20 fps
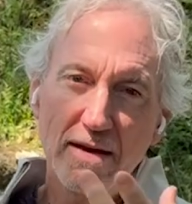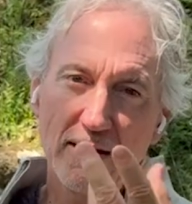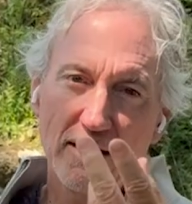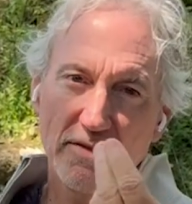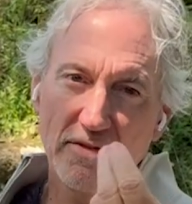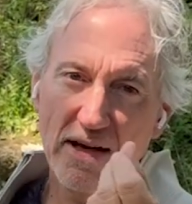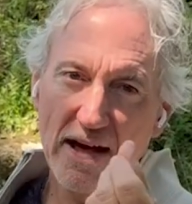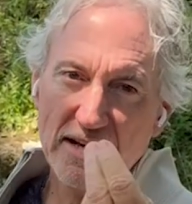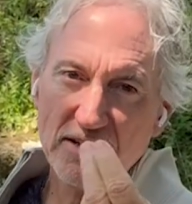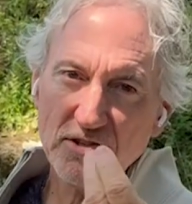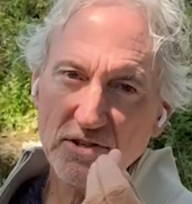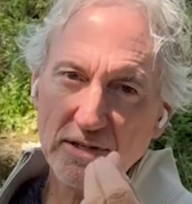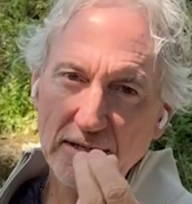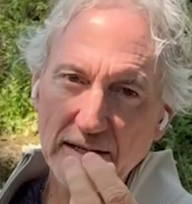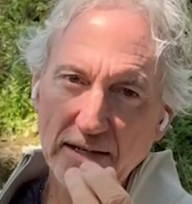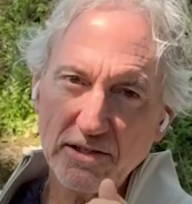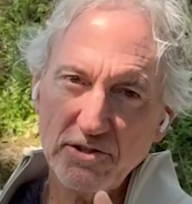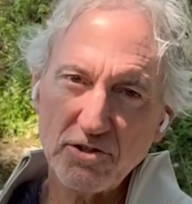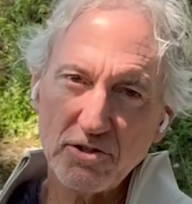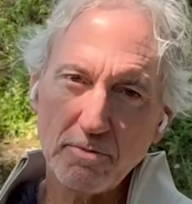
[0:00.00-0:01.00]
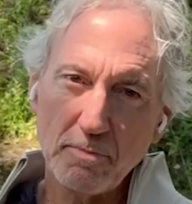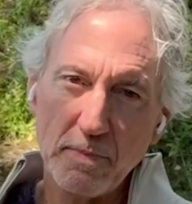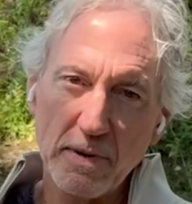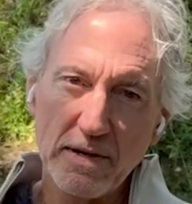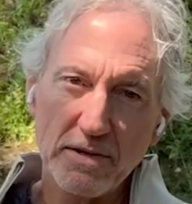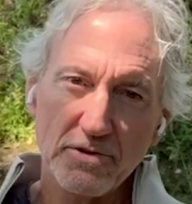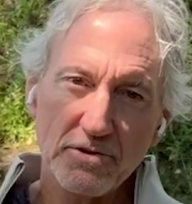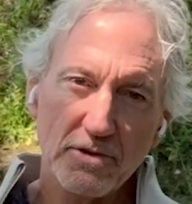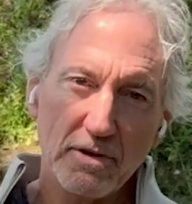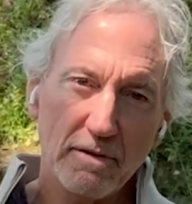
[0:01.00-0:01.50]
That's
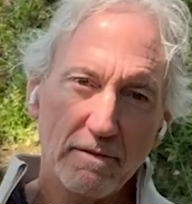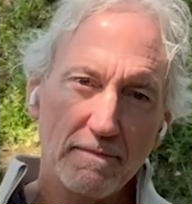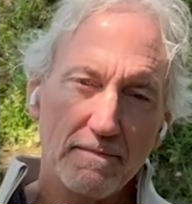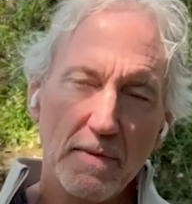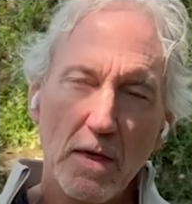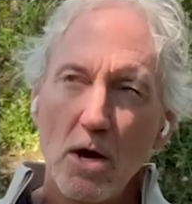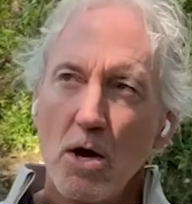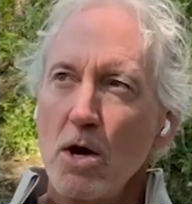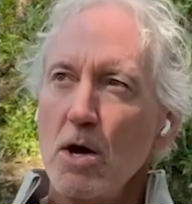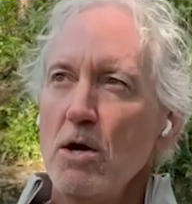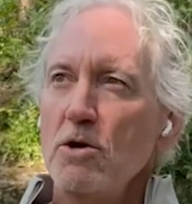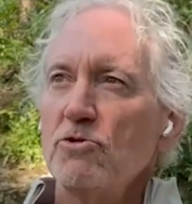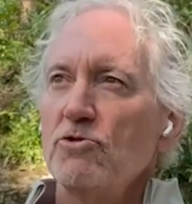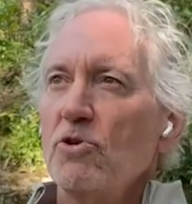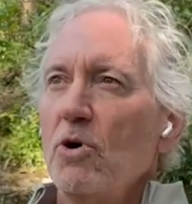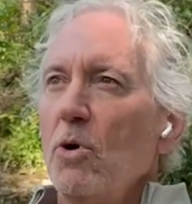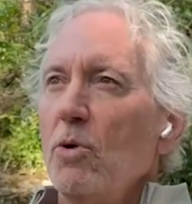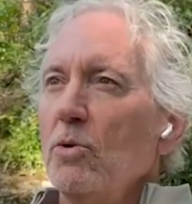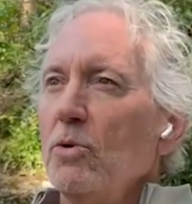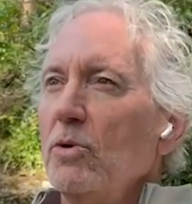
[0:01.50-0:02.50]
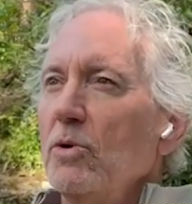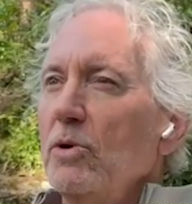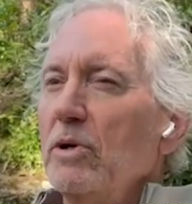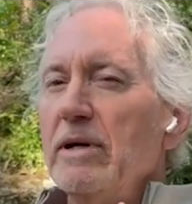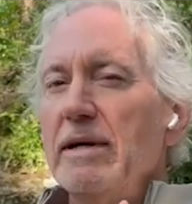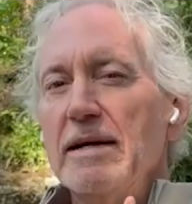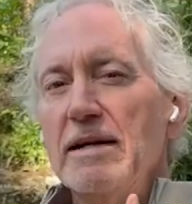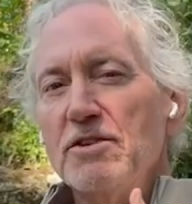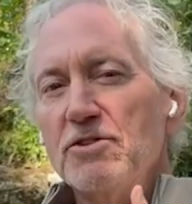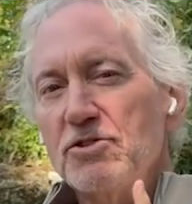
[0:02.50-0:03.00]
expensive. So
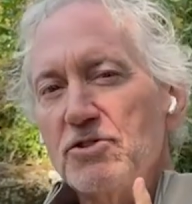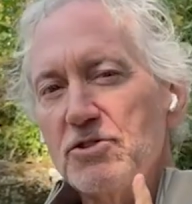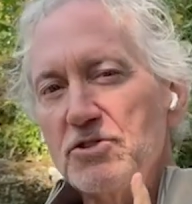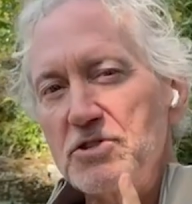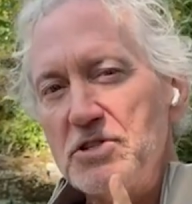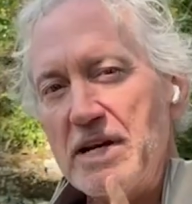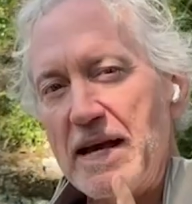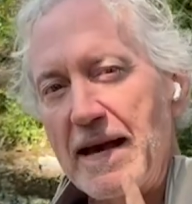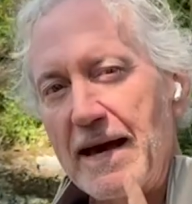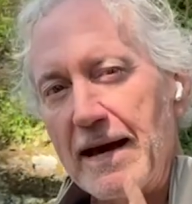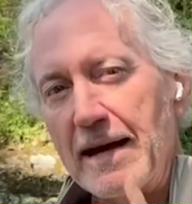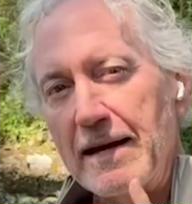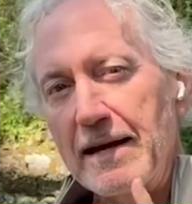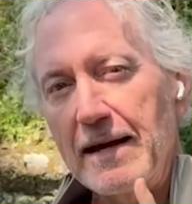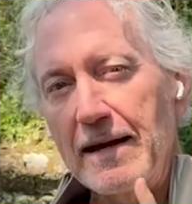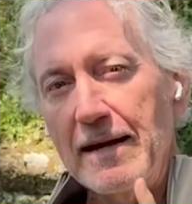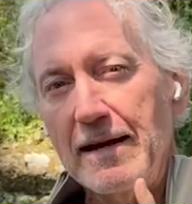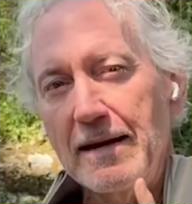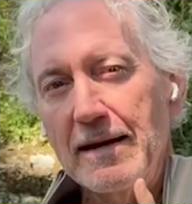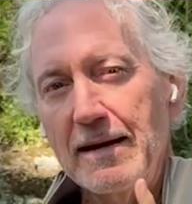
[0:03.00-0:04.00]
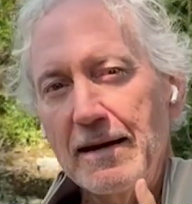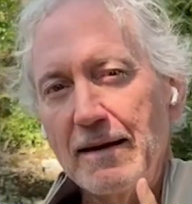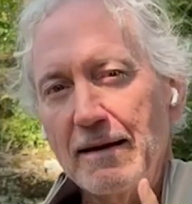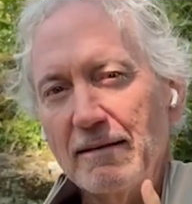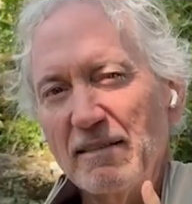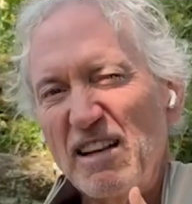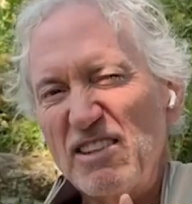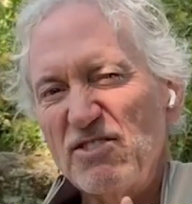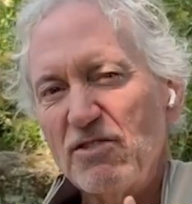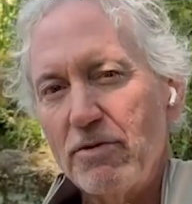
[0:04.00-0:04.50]
instead,
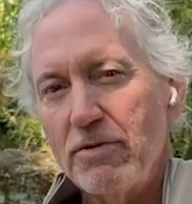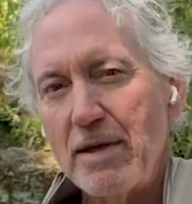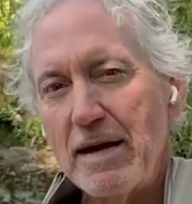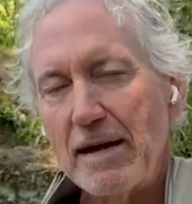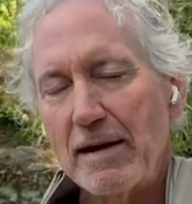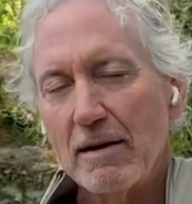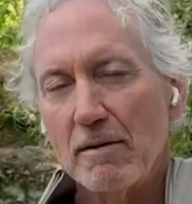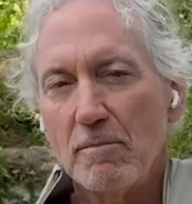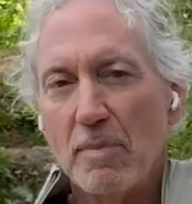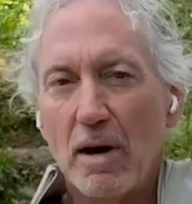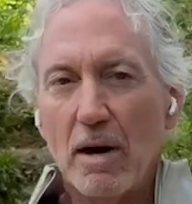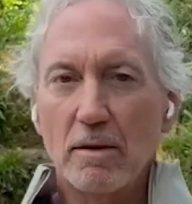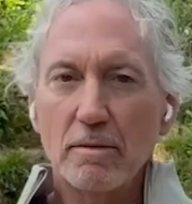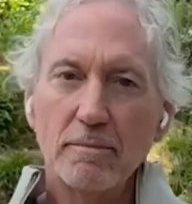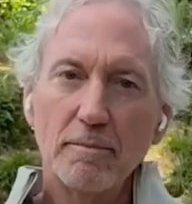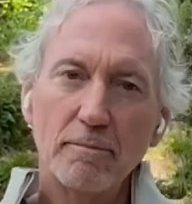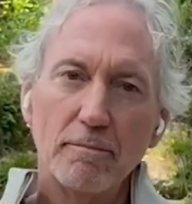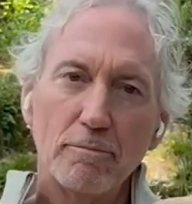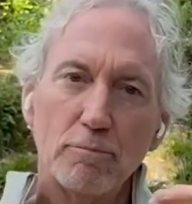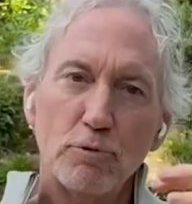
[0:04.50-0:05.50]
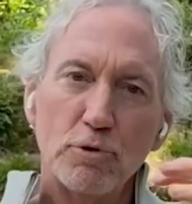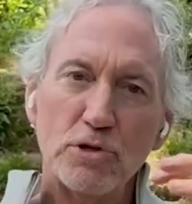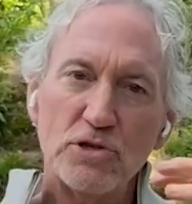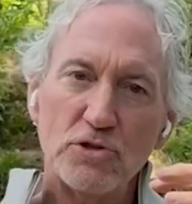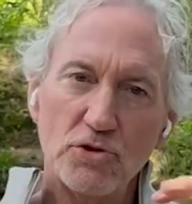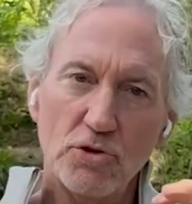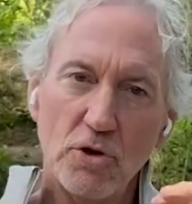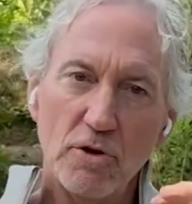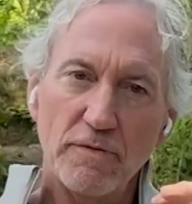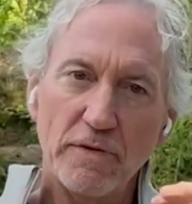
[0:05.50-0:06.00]
let's think about
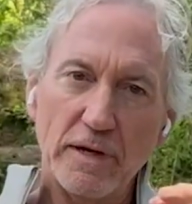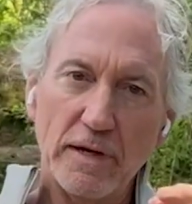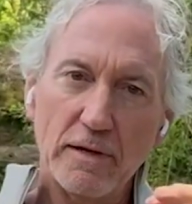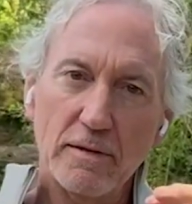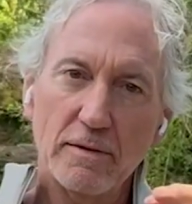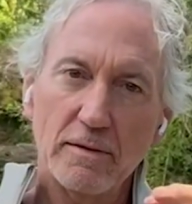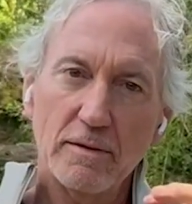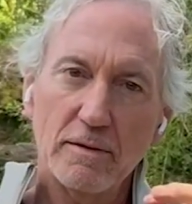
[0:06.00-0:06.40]
preserving,